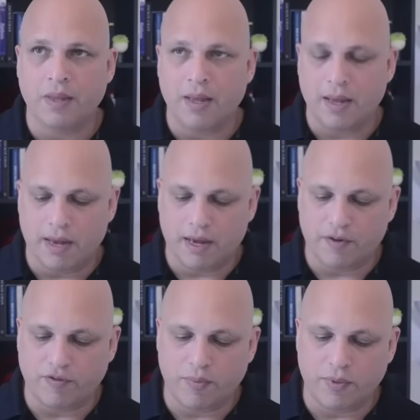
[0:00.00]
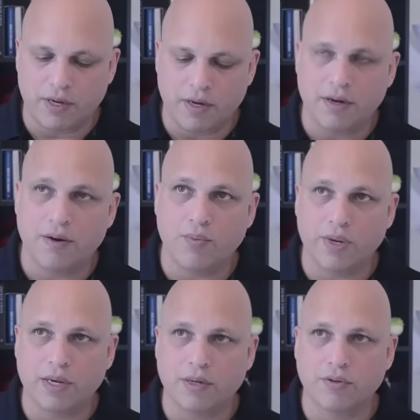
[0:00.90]
And from here,
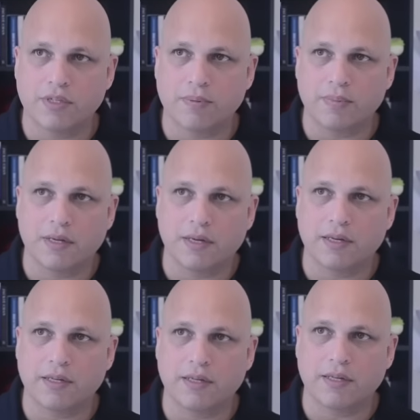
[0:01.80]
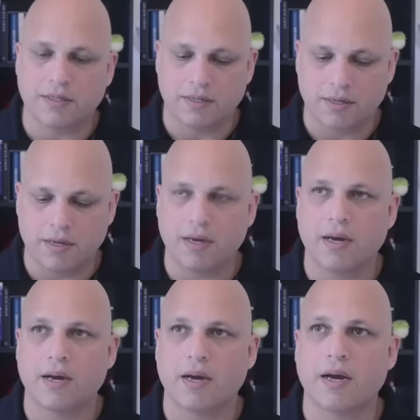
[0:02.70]
we can do something like this.
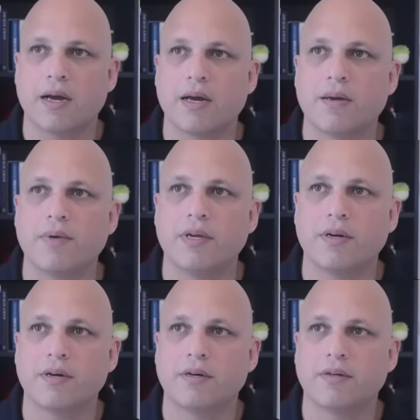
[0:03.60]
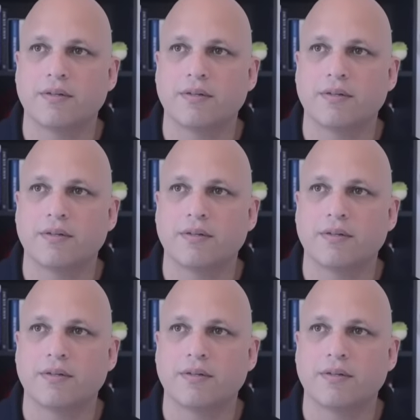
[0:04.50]
I'm here